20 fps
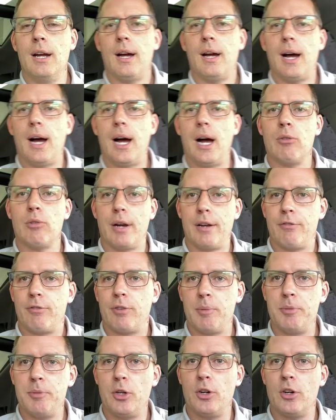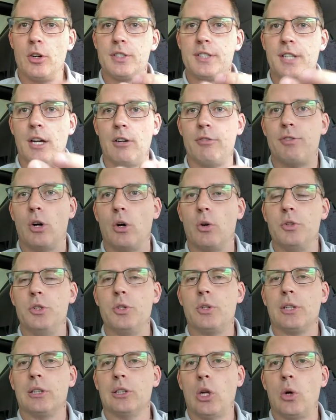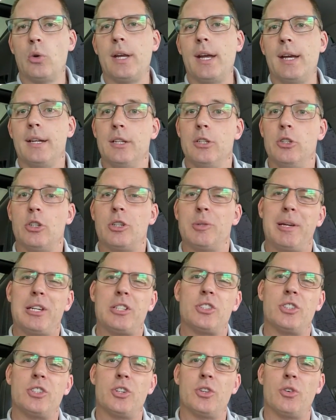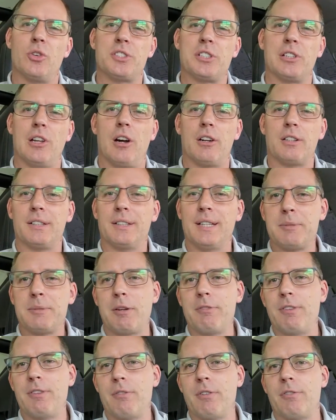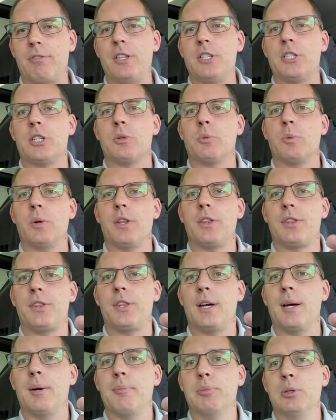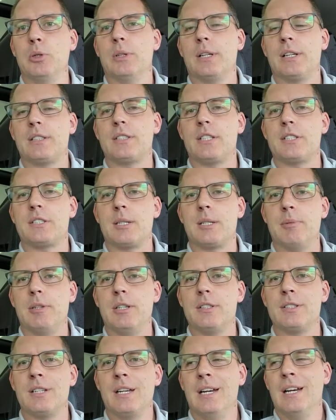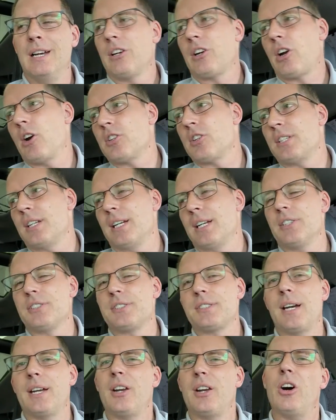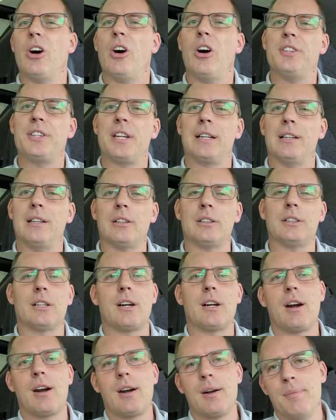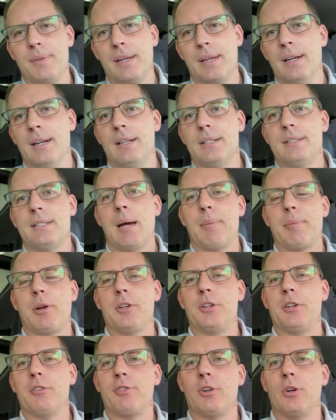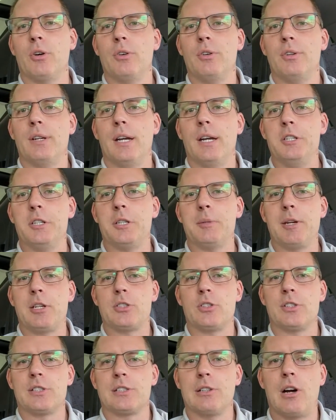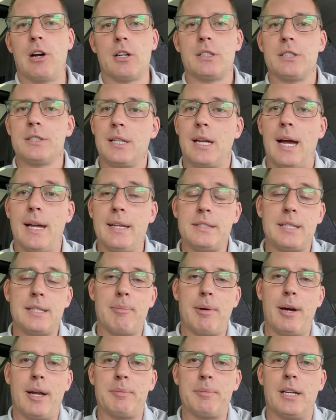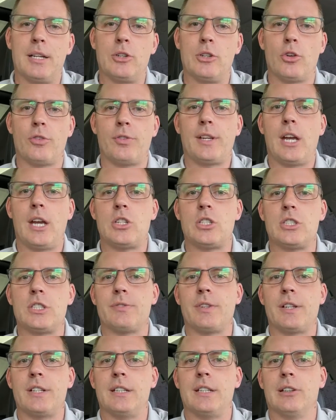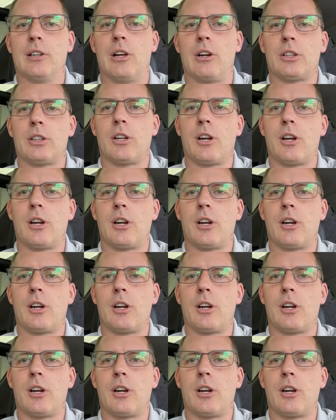right from your cell phone. You can locate it. You can make sure your doors are locked. And that's my favorite feature with the Blue Link system is cars sitting outside. Oh, did I lock the car? tap it on your phone, and you can make sure it's locked. I set mine up to get notifications if I didn't lock the car,